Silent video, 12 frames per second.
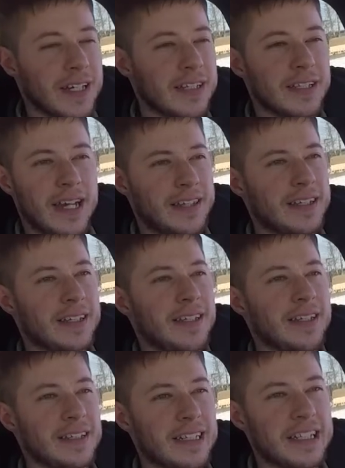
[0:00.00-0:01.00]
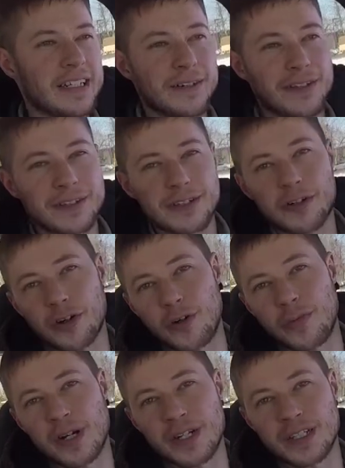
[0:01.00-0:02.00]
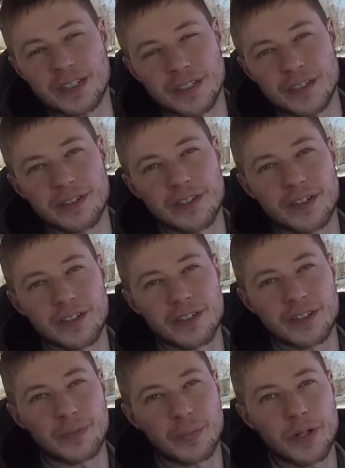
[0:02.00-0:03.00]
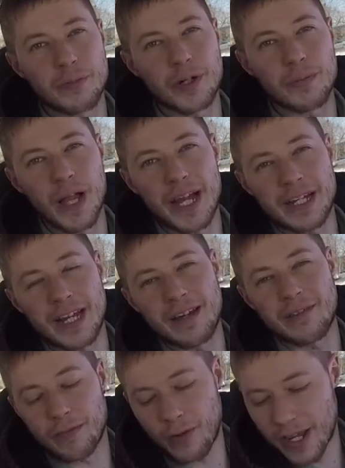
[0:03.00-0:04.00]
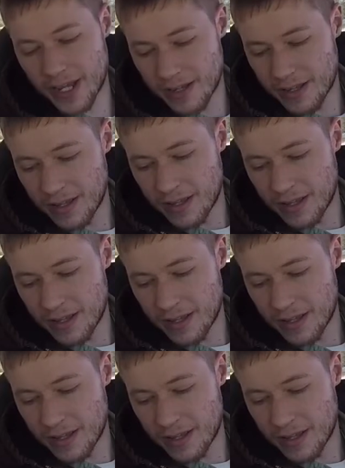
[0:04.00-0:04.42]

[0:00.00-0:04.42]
I think they deleted all the chrome on it, so, you know, it's pretty well blacked out in red.